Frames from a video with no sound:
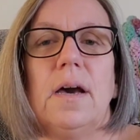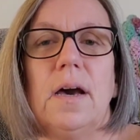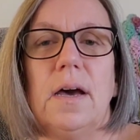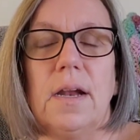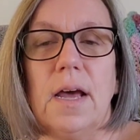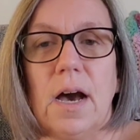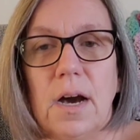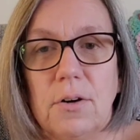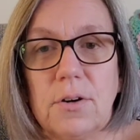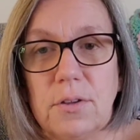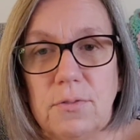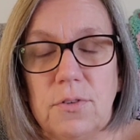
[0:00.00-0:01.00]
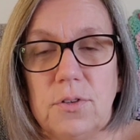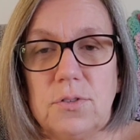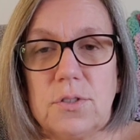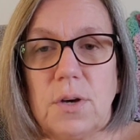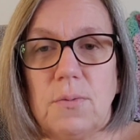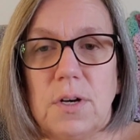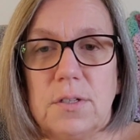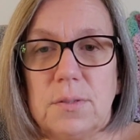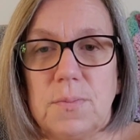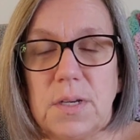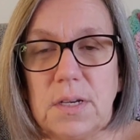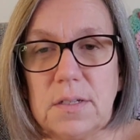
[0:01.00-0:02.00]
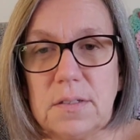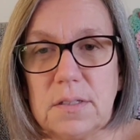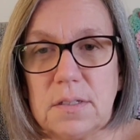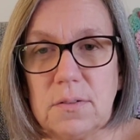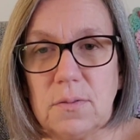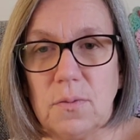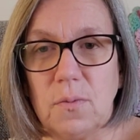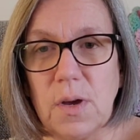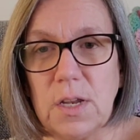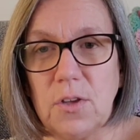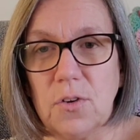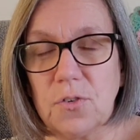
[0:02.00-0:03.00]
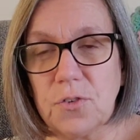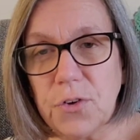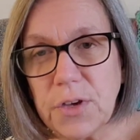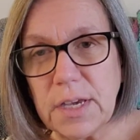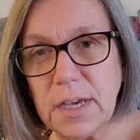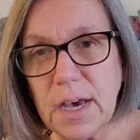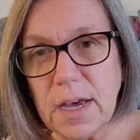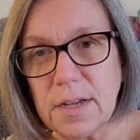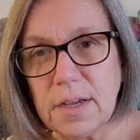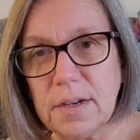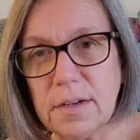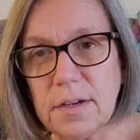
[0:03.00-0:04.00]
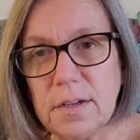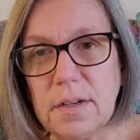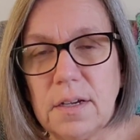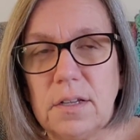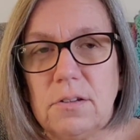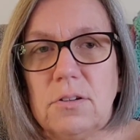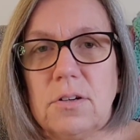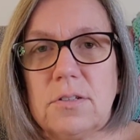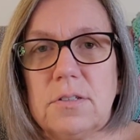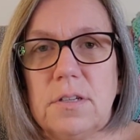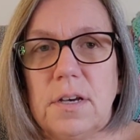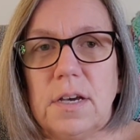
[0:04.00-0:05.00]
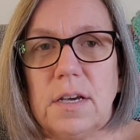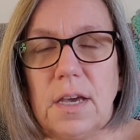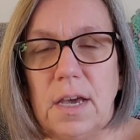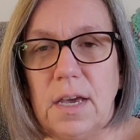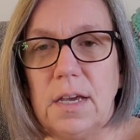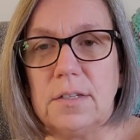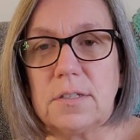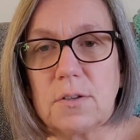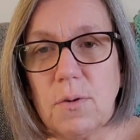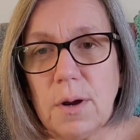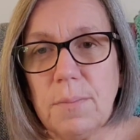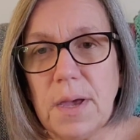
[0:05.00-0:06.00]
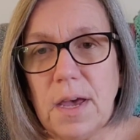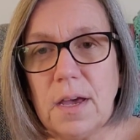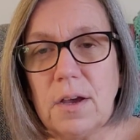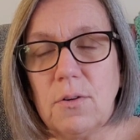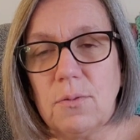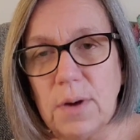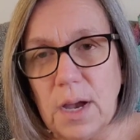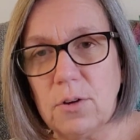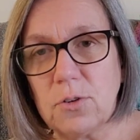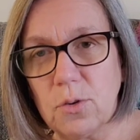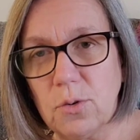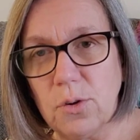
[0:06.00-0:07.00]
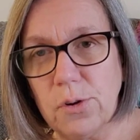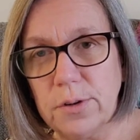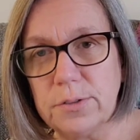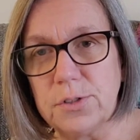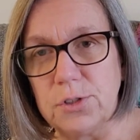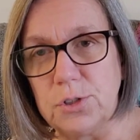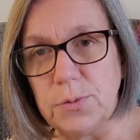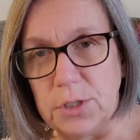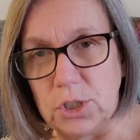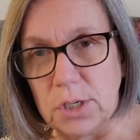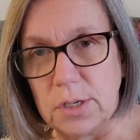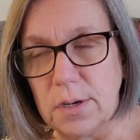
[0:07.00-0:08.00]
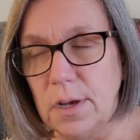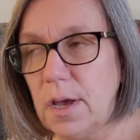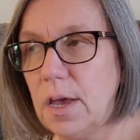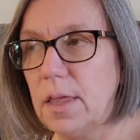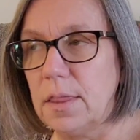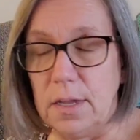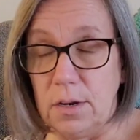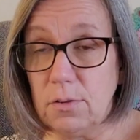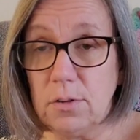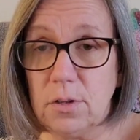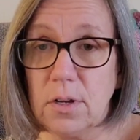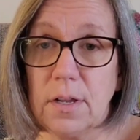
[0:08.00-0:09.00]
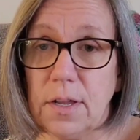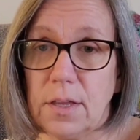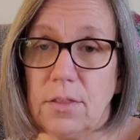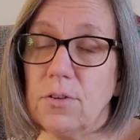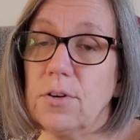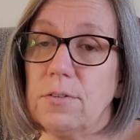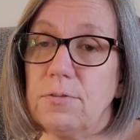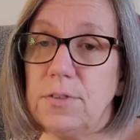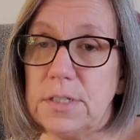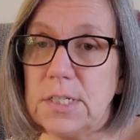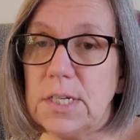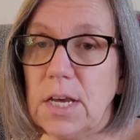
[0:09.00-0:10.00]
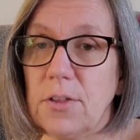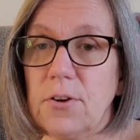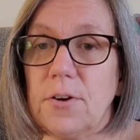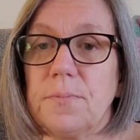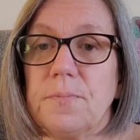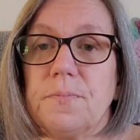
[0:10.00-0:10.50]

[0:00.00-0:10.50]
and how confused I was, because when you're looking at it, it looks like a square peg, round hole situation. They don't look like they're going to fit together.